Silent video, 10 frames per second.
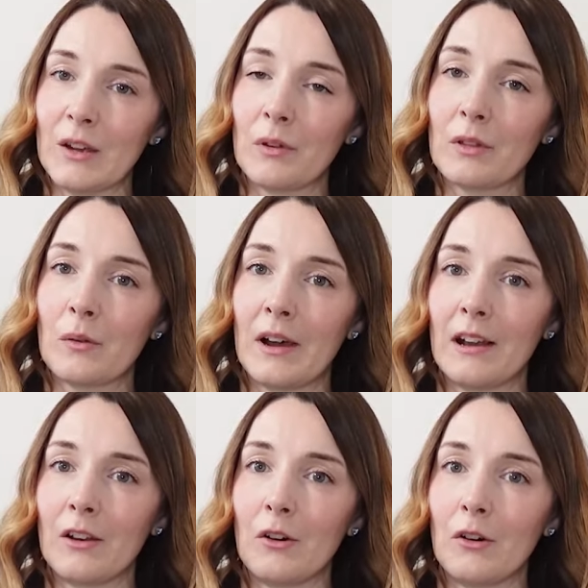with
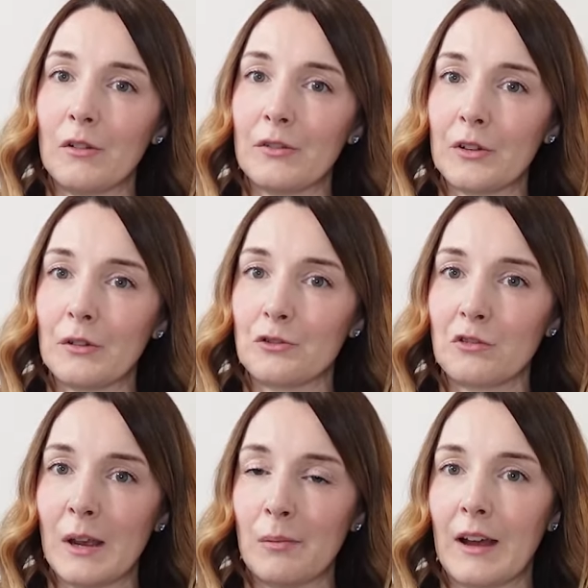quite a lot of sort of drape